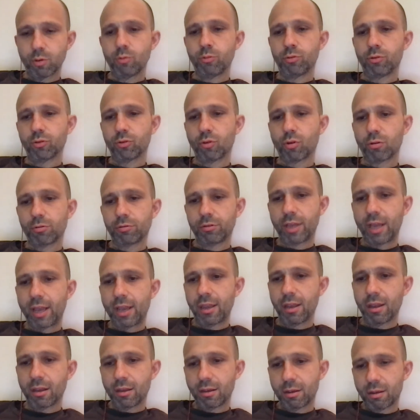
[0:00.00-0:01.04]
boots all
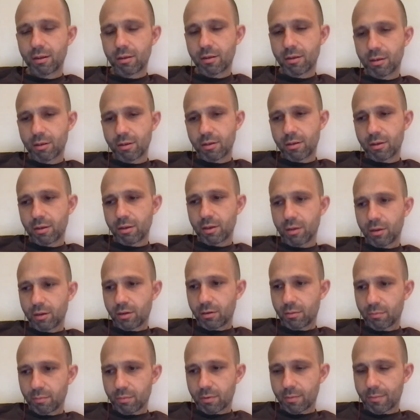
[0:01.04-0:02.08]
day.
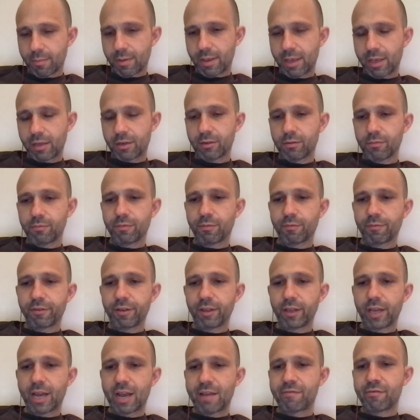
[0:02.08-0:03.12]
A man from
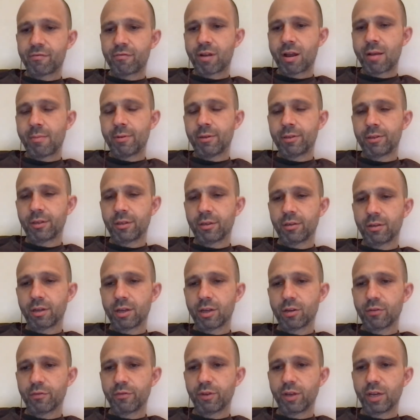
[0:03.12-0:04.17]
Philly, Ivan Robinson.
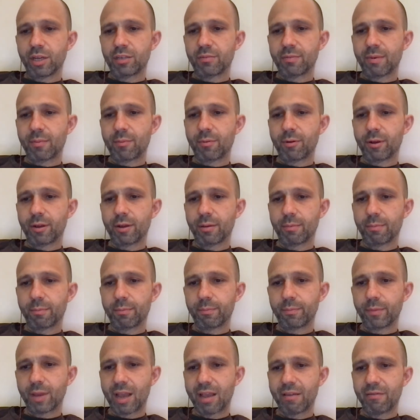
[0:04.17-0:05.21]
I don't know if you guys remember
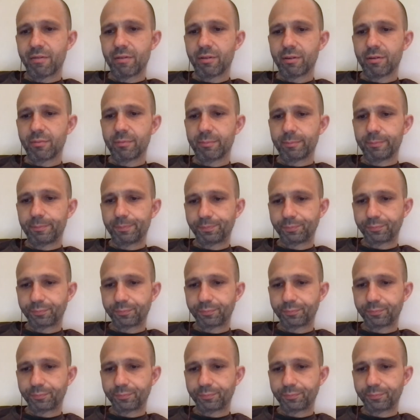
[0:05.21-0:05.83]
him. Ivan